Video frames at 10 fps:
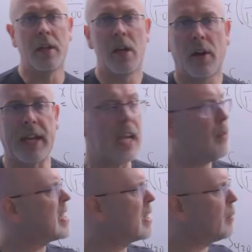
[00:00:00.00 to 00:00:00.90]
Okay, we
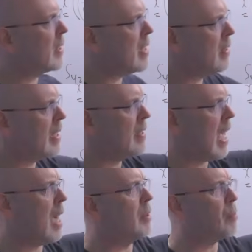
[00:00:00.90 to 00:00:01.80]
did
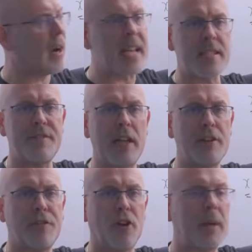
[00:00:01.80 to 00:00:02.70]
the present value
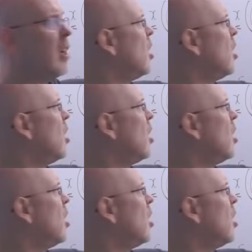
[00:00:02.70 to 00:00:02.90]
formula